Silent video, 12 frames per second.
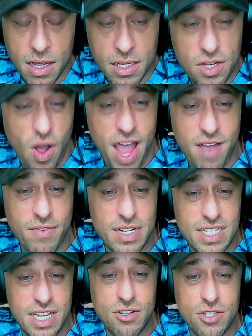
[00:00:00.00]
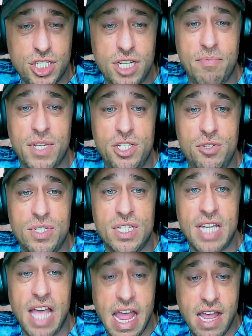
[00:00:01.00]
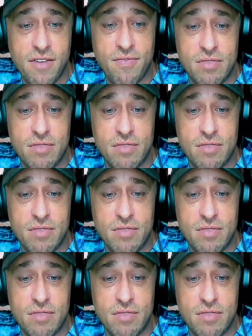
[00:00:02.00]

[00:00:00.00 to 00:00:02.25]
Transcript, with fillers: So every single ship that you sank from